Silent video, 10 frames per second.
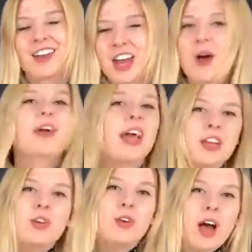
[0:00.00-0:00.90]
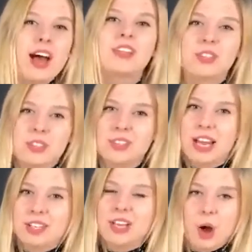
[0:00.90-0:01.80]
Now can you
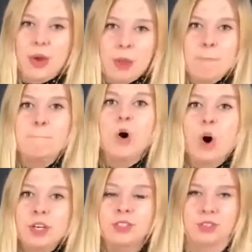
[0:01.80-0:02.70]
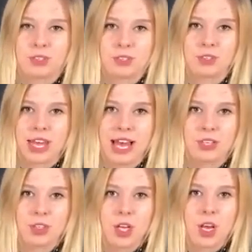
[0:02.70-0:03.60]
understand how important is
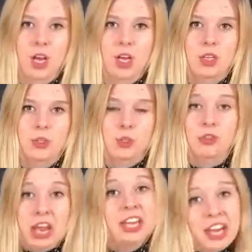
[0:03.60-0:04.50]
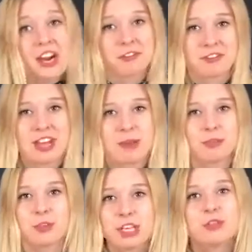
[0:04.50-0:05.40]
that to take care of
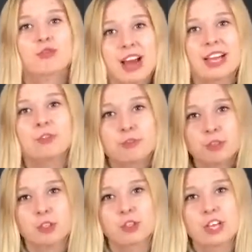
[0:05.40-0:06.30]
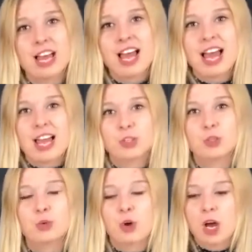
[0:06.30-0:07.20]
them, to eat right food, and
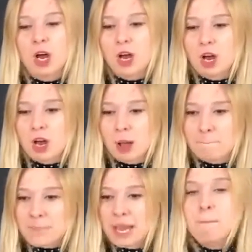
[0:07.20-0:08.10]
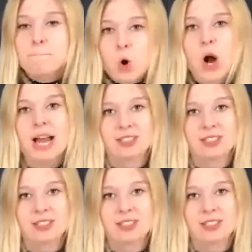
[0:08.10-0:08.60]
to pay more